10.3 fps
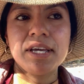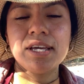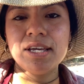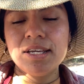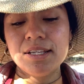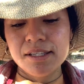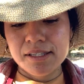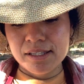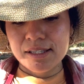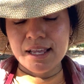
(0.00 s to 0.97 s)

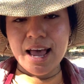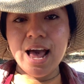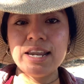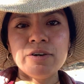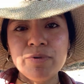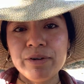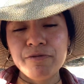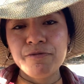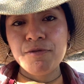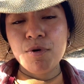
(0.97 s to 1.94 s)
is adequate
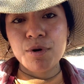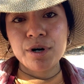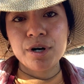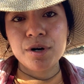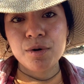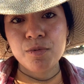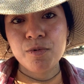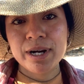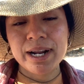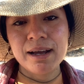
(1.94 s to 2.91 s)
for
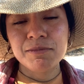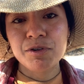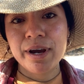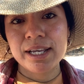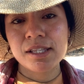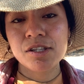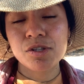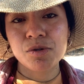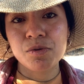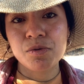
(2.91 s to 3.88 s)
what I'm trying to
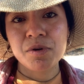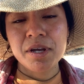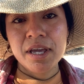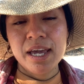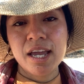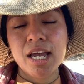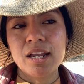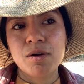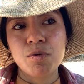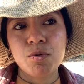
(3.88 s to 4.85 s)
do
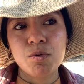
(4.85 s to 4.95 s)
and